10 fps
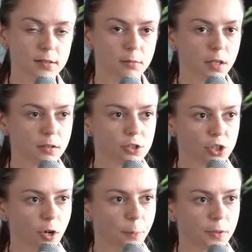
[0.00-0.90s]
Some
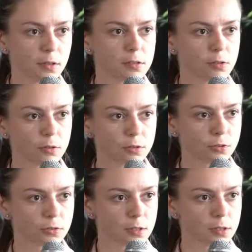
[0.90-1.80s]
energy companies
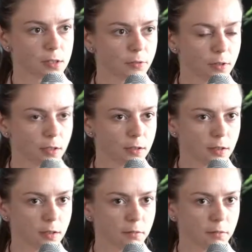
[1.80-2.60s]
also receive, like